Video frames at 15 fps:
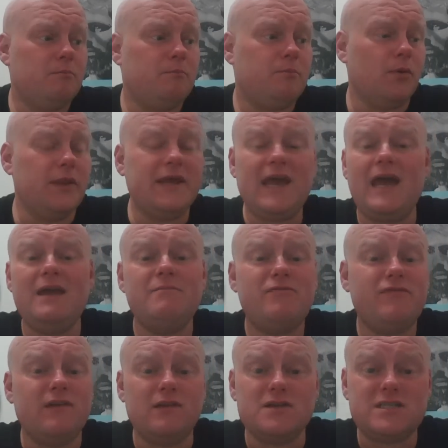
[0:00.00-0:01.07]
But the game
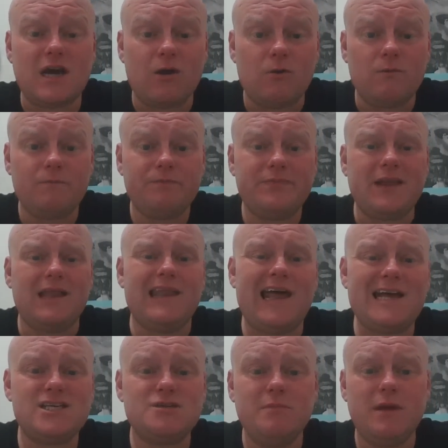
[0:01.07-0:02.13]
filters out.
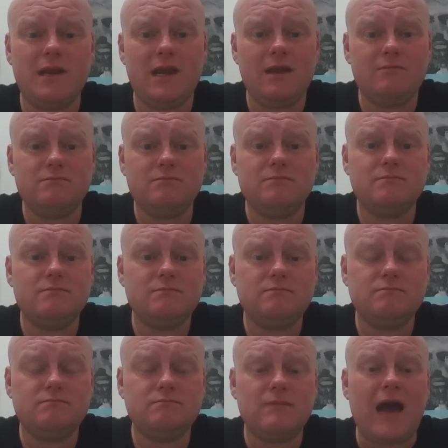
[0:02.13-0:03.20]
Last minute,
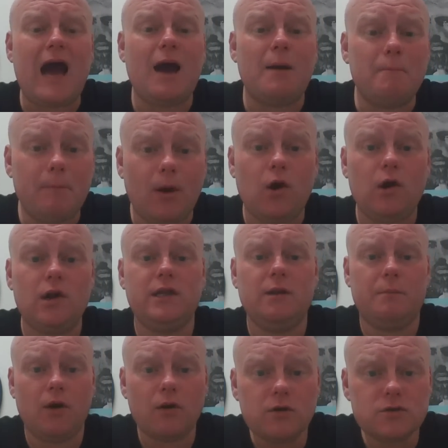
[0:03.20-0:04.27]
handball in
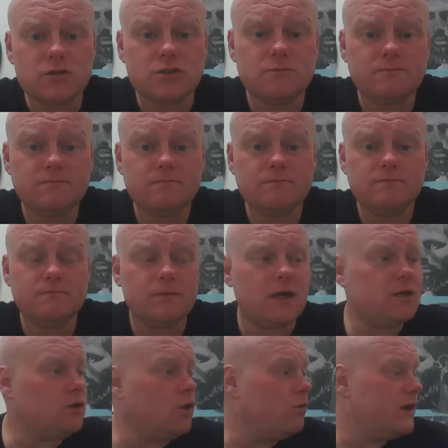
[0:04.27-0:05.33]
the box.
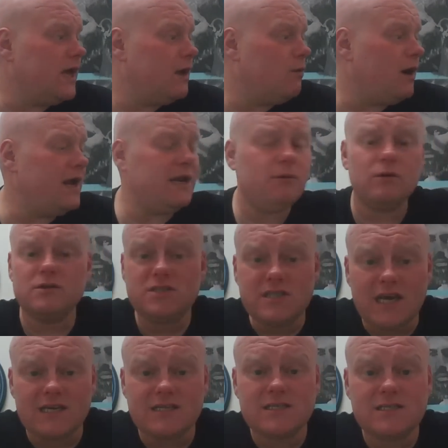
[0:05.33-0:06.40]
Don't care what anyone
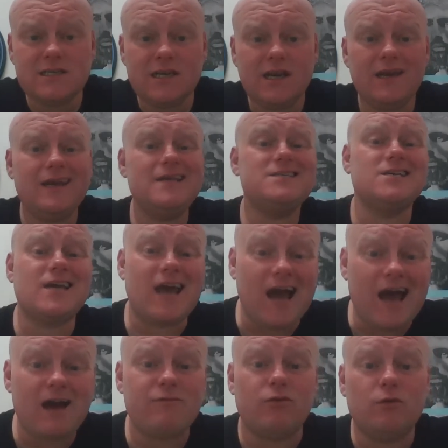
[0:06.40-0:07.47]
says. It's a
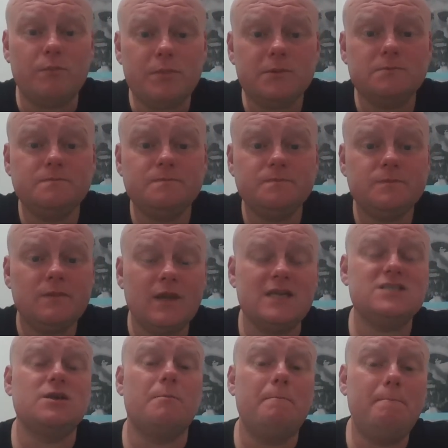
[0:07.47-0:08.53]
carve up.
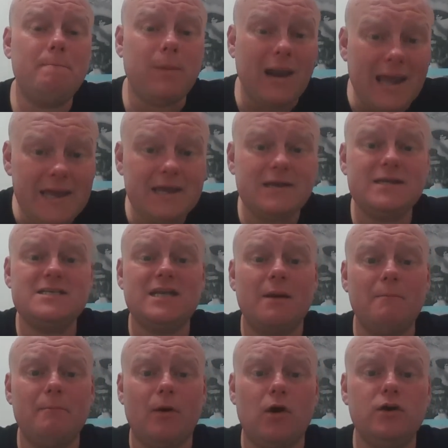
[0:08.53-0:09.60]
It's the blatantest
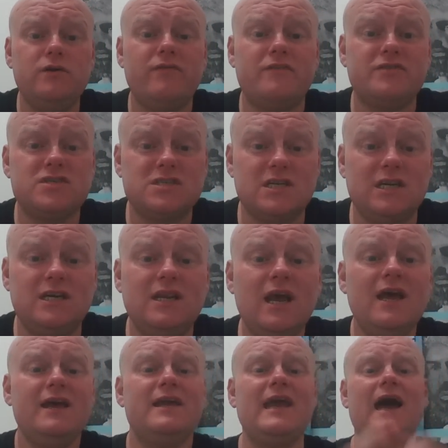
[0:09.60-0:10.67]
handball you've ever seen.
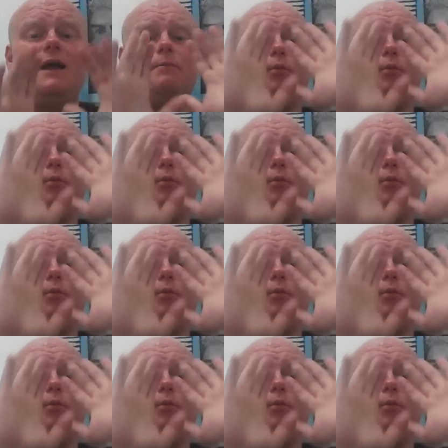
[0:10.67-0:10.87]
Guy